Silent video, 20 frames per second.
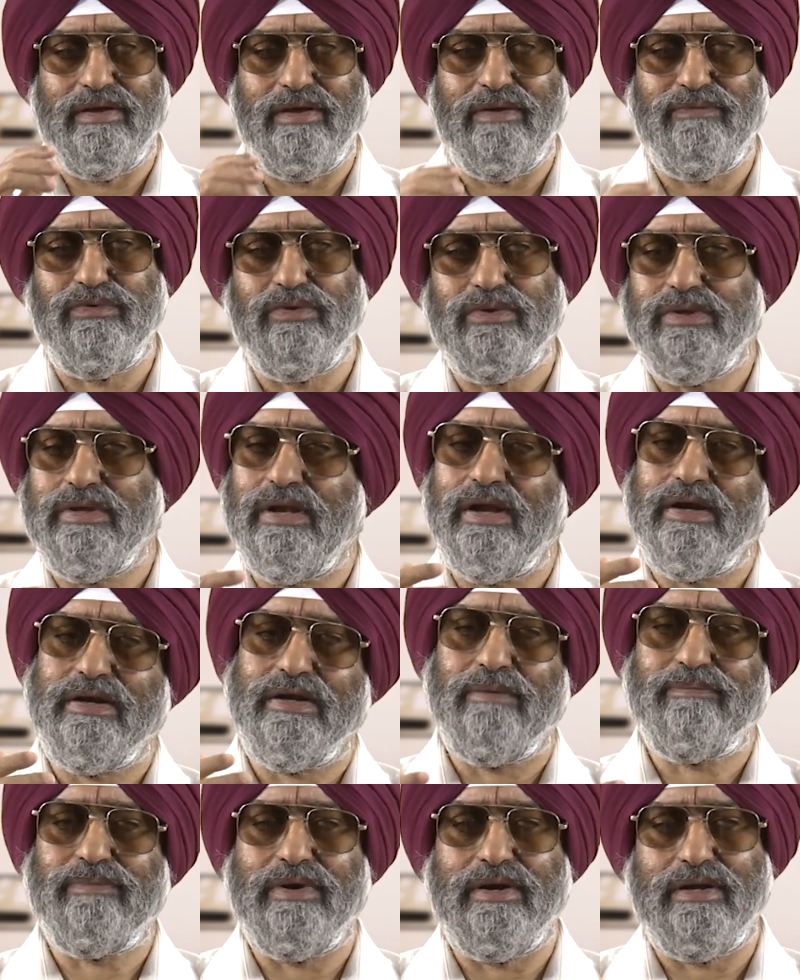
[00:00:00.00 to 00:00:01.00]
if you select
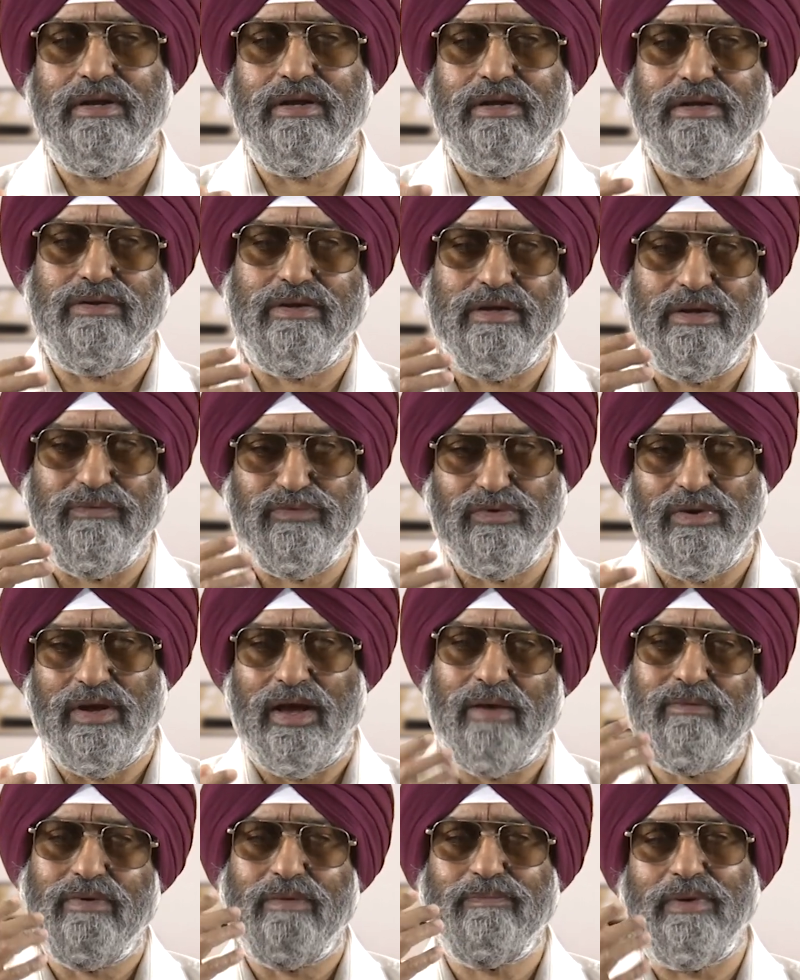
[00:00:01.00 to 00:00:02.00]
a particular if you
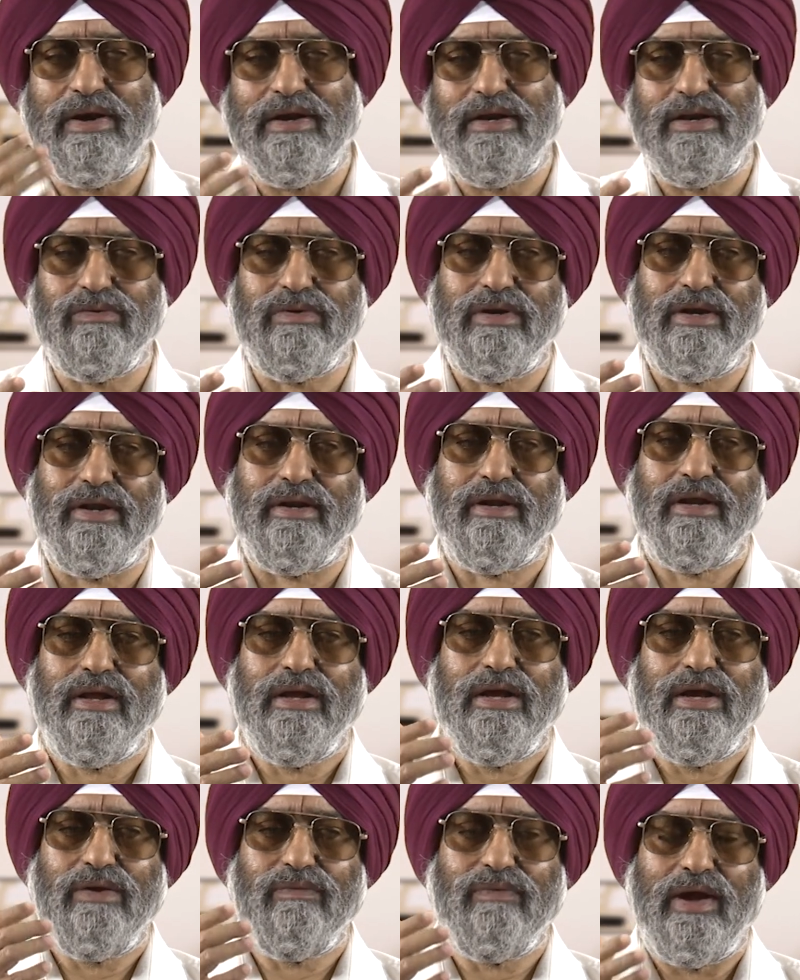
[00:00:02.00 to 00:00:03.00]
have a particular
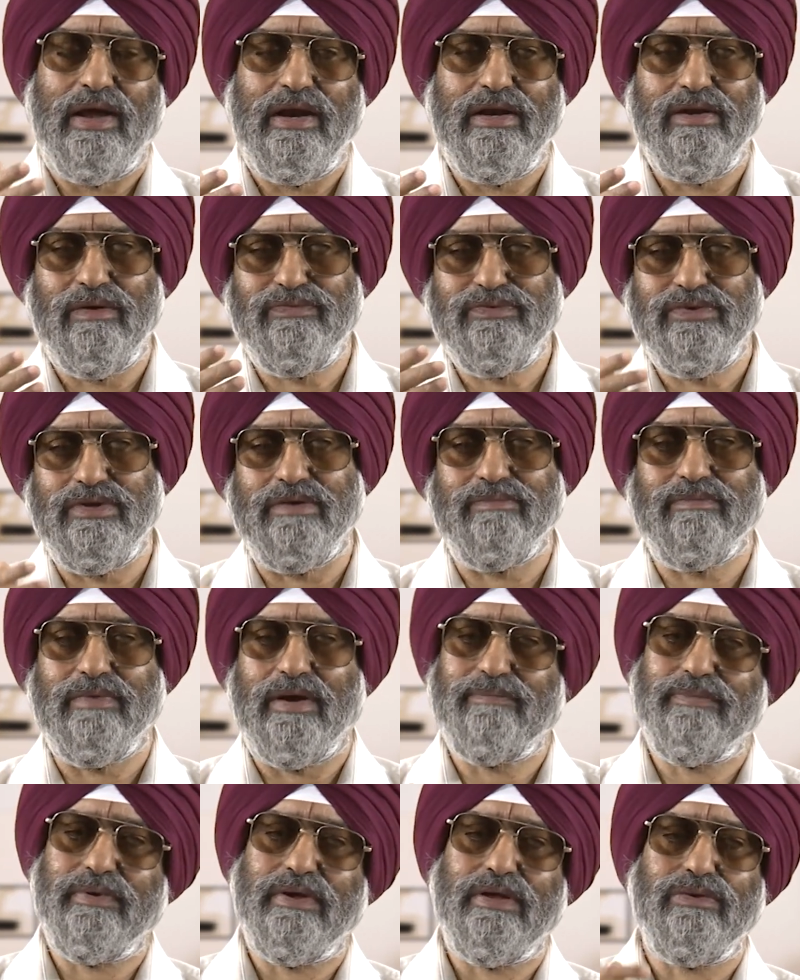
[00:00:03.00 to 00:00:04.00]
value of sigma
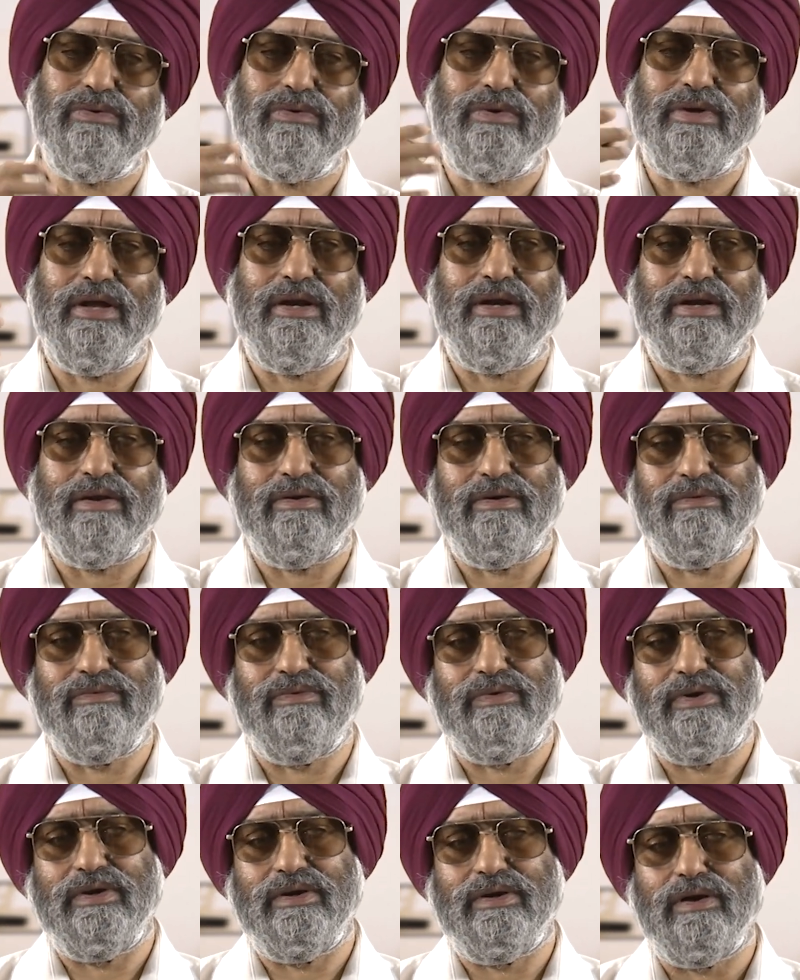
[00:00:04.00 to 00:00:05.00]
p you can
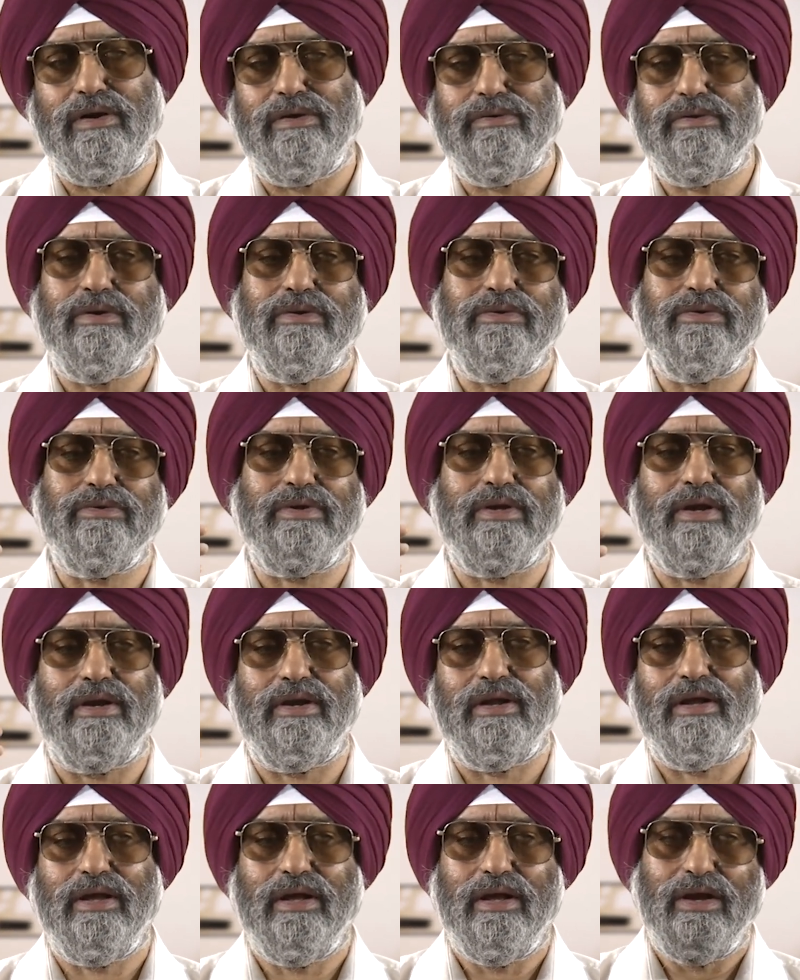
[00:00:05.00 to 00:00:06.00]
work out or you
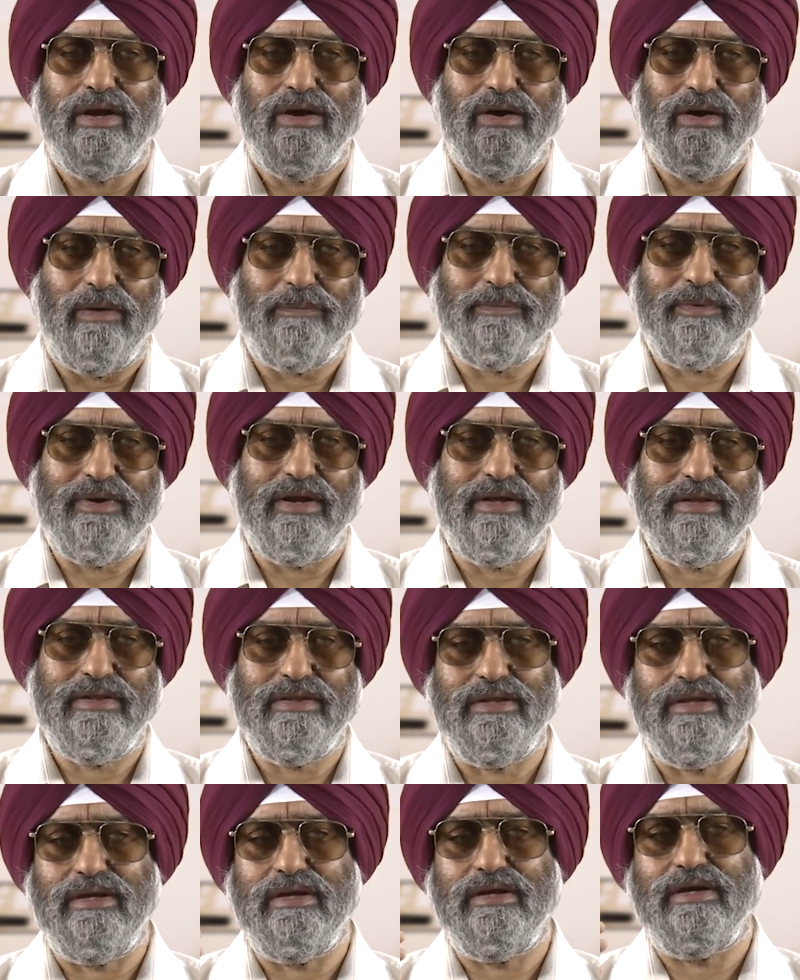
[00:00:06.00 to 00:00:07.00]
can uh, obtain
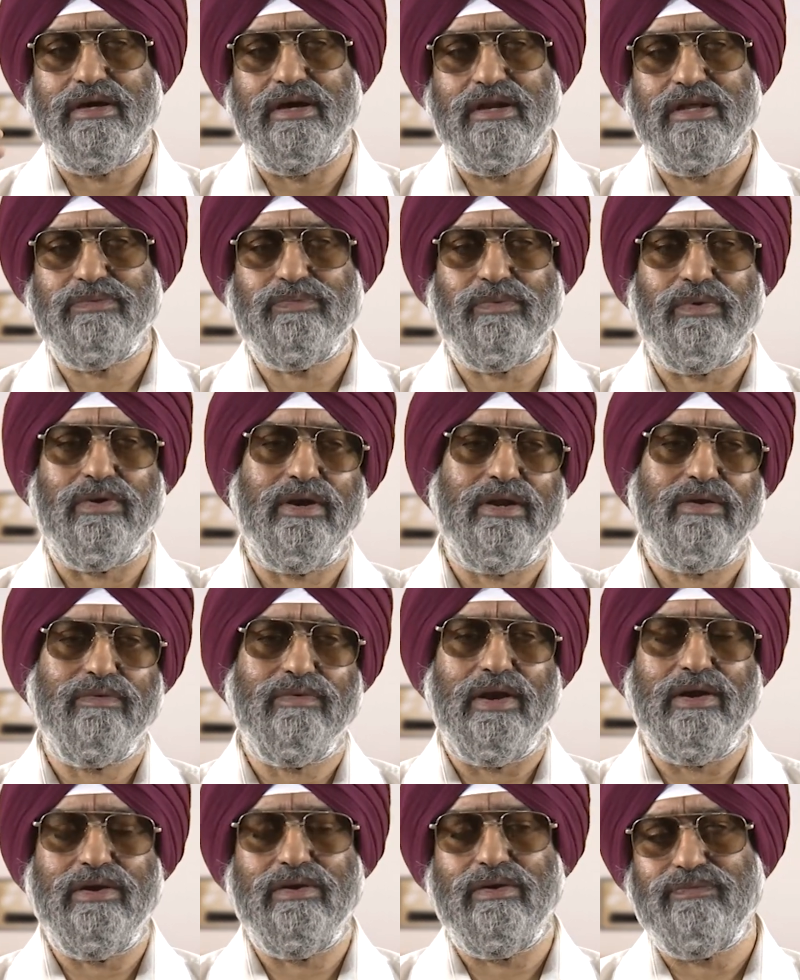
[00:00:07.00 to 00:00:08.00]
the corresponding
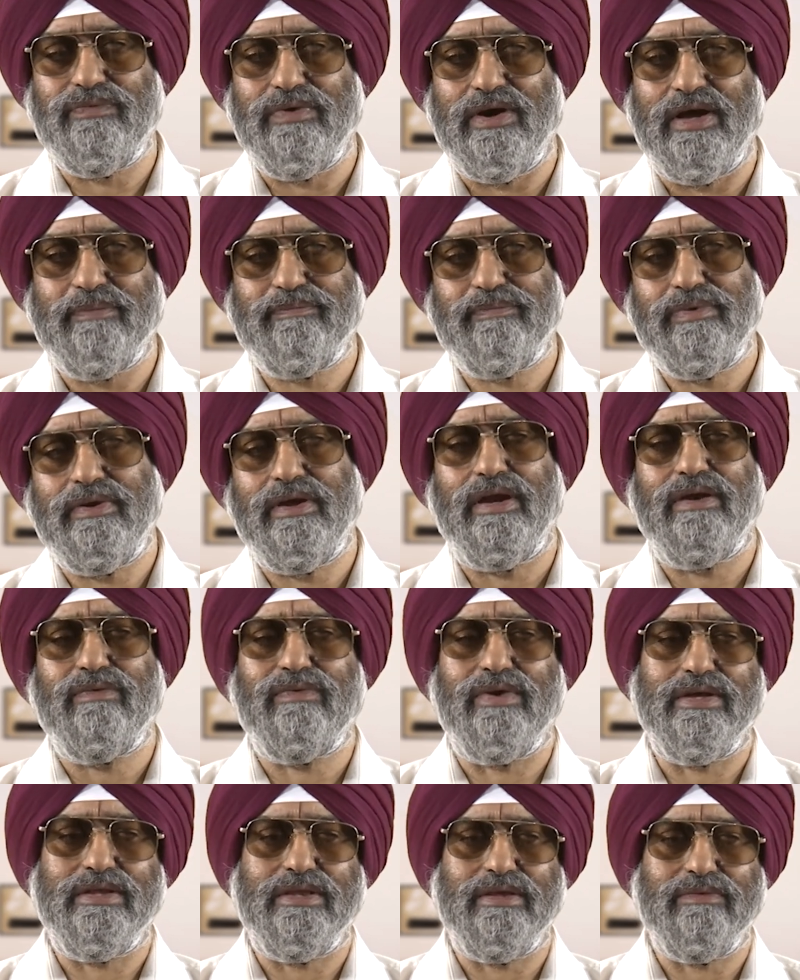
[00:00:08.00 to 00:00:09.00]
value of r p and
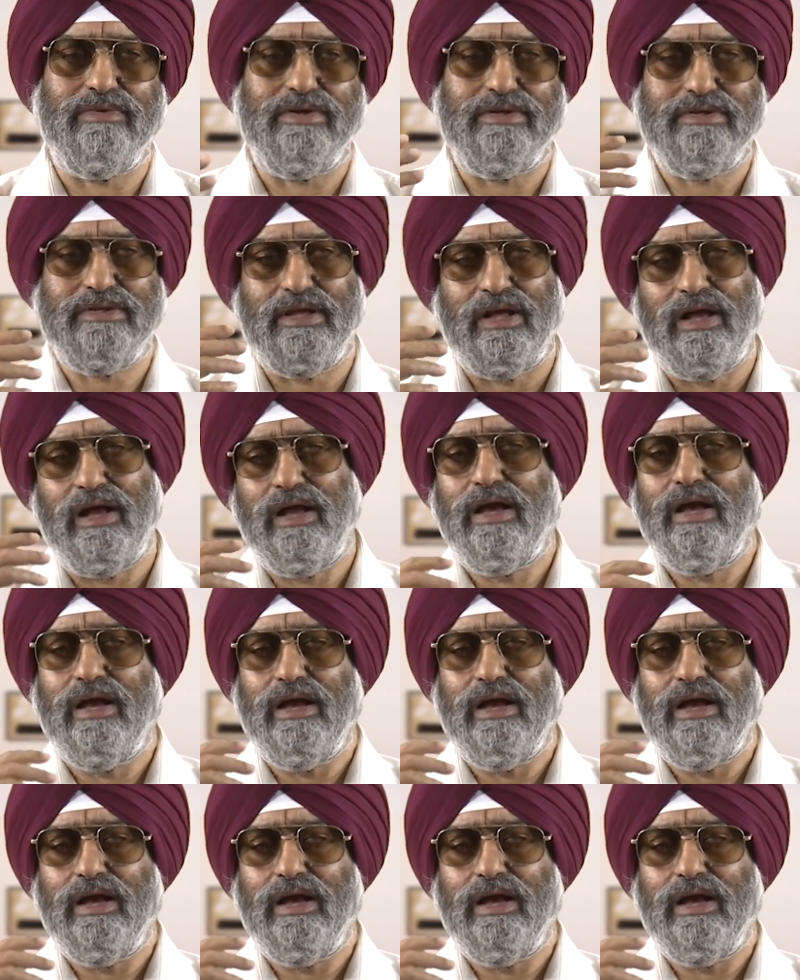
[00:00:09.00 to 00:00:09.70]
vice versa uh,